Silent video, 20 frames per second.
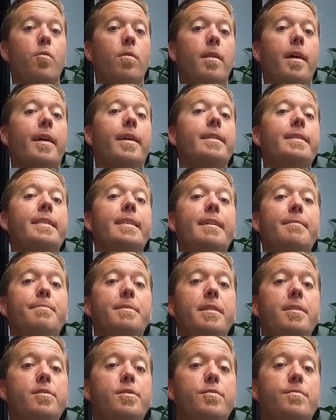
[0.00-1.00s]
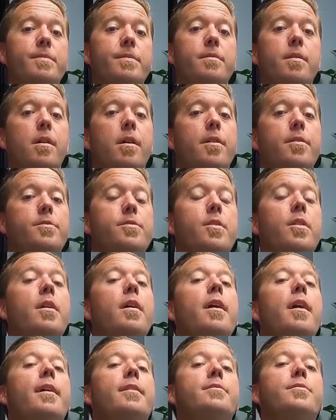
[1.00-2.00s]
more like a deep tissue massage
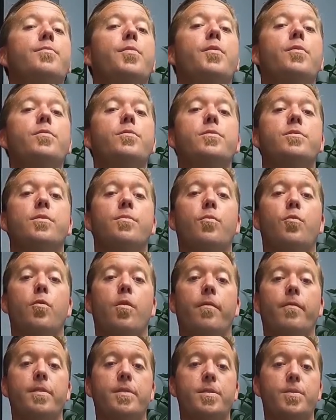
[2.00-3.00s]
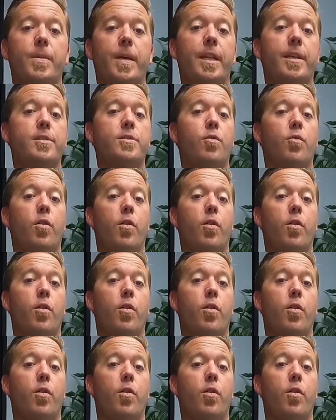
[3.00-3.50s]
as opposed to more of a Swedish